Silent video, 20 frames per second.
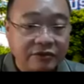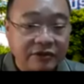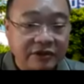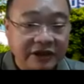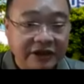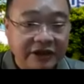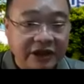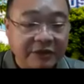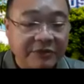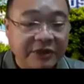
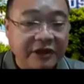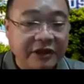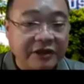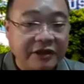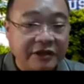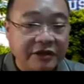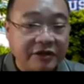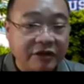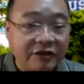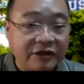determine
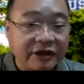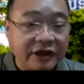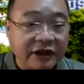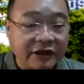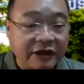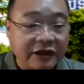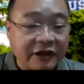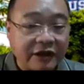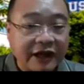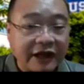the
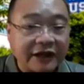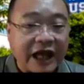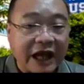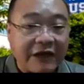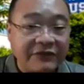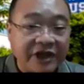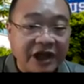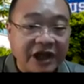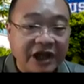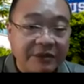correct
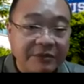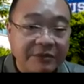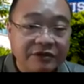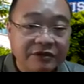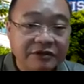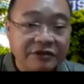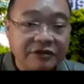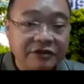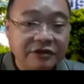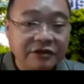timetable,